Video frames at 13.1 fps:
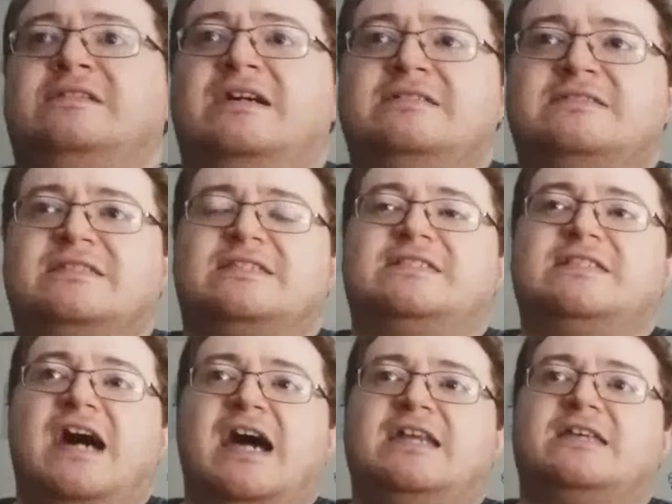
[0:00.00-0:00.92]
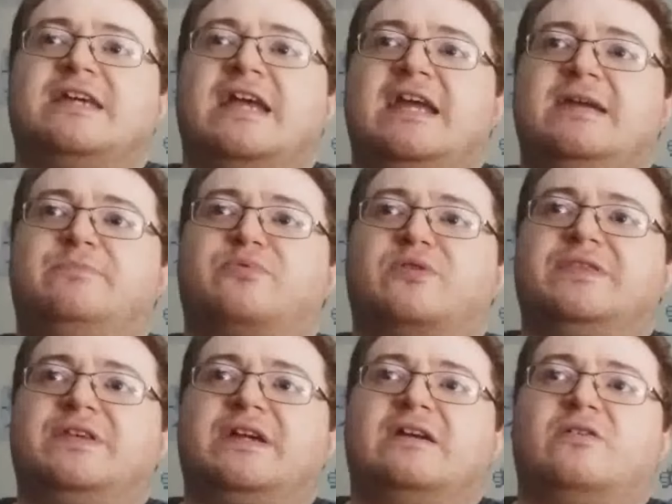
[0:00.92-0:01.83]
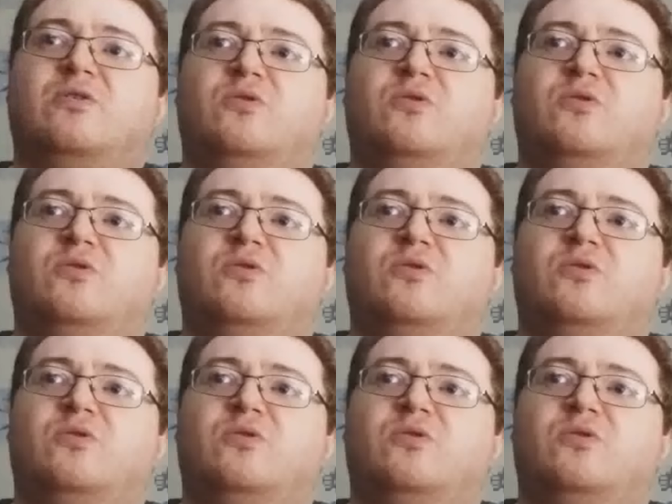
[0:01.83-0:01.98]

Onto the side of the apron there.